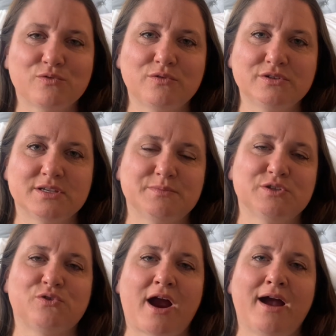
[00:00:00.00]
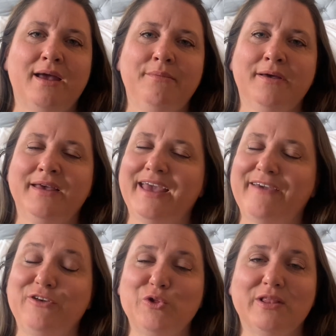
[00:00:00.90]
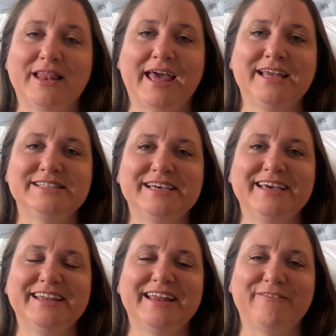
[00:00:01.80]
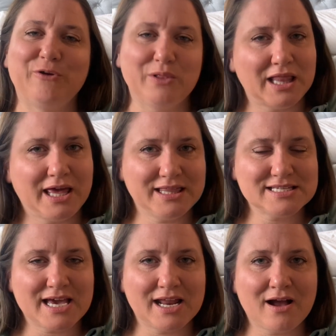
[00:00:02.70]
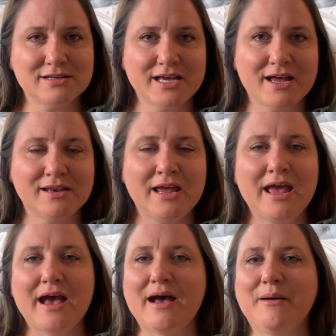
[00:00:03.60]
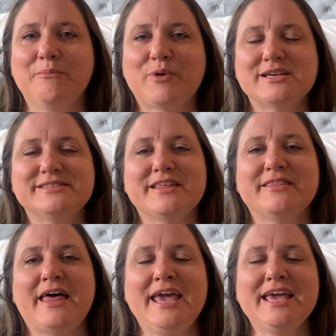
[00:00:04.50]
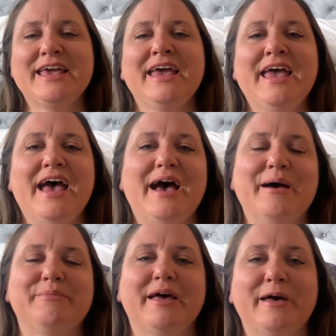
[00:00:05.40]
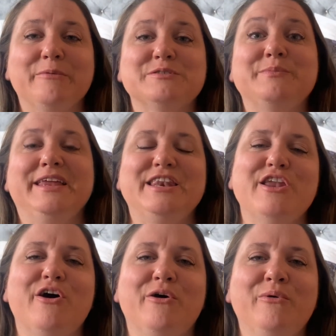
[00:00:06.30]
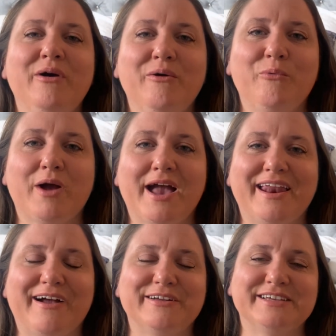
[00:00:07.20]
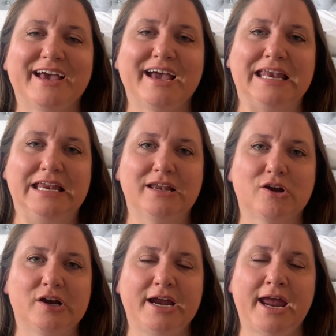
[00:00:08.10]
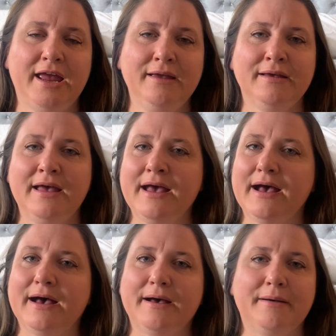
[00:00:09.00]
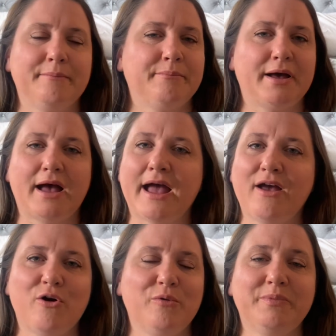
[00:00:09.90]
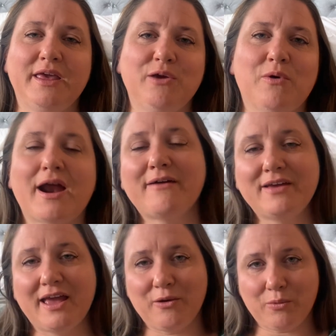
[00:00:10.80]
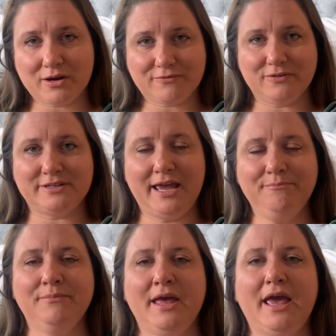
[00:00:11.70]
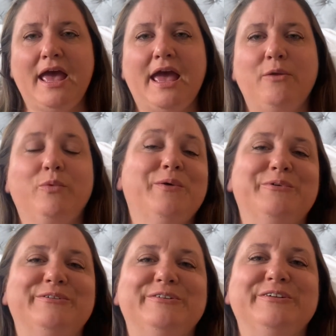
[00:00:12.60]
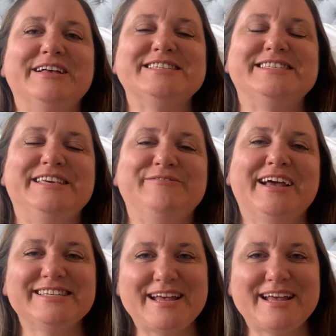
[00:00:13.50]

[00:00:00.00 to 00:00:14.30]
subscribe. If you liked it, if you like this kind of content, press the like. That helps me know what kind of content I need to create. But I hope that you are having a wonderful day, and we will see you next time.